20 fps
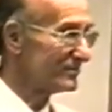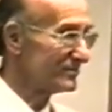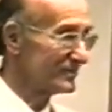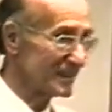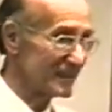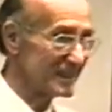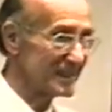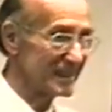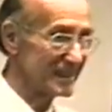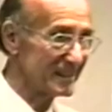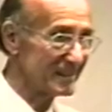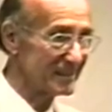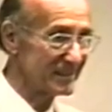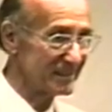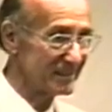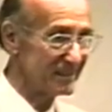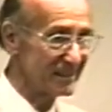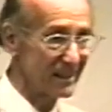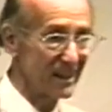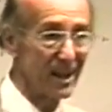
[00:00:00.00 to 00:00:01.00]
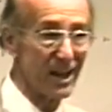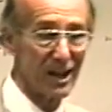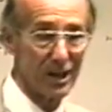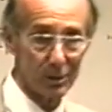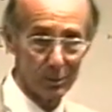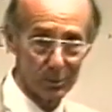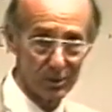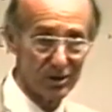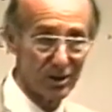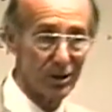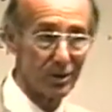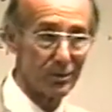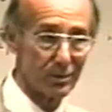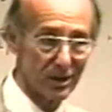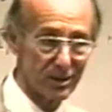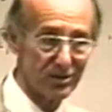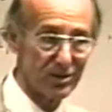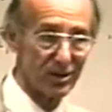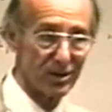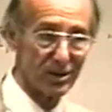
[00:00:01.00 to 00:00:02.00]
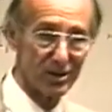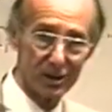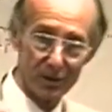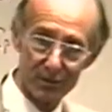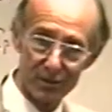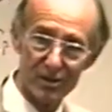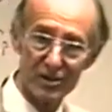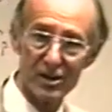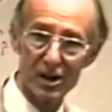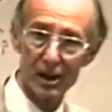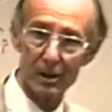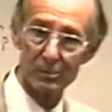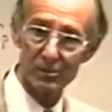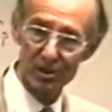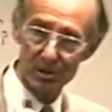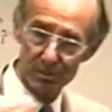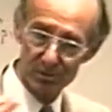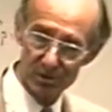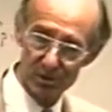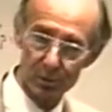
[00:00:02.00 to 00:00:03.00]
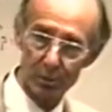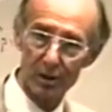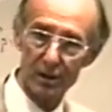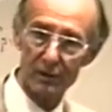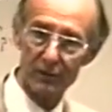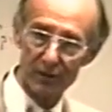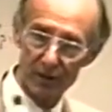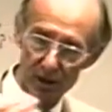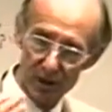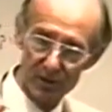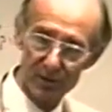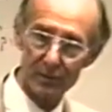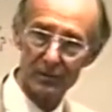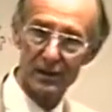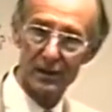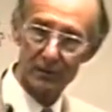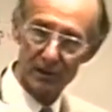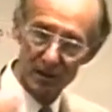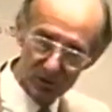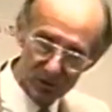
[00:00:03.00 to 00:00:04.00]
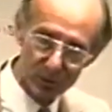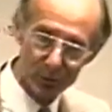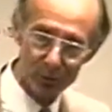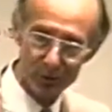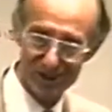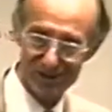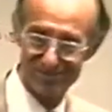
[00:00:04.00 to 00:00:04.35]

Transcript: You see? And Hegel was interested in different times. He was doing a philosophy of history.